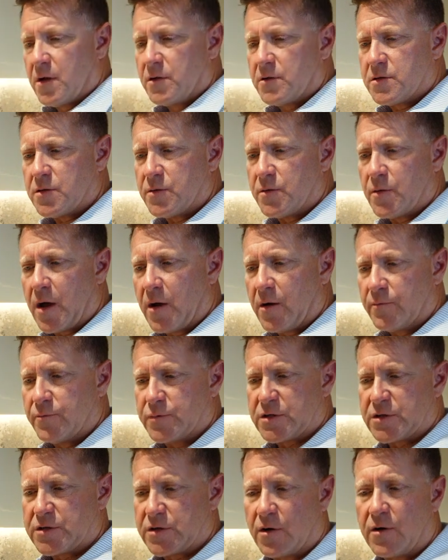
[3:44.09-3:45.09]
to help
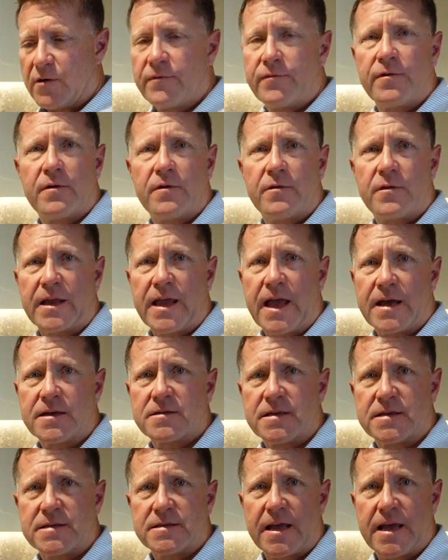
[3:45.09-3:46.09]
serve the
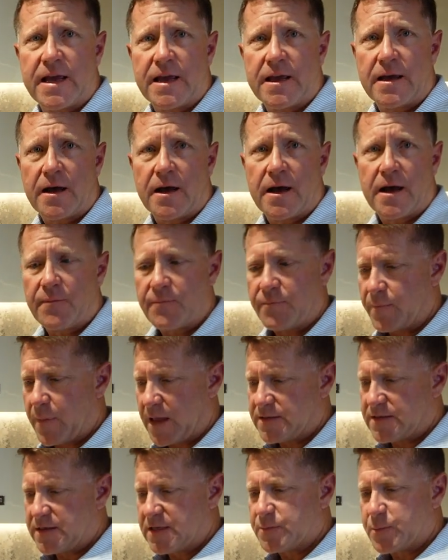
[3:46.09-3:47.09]
guests as they
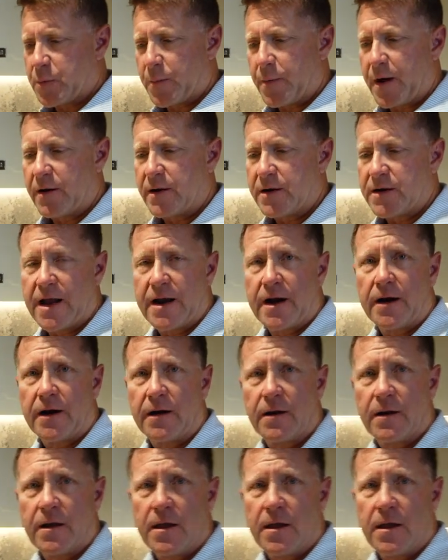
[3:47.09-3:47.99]
as he's preparing dinner.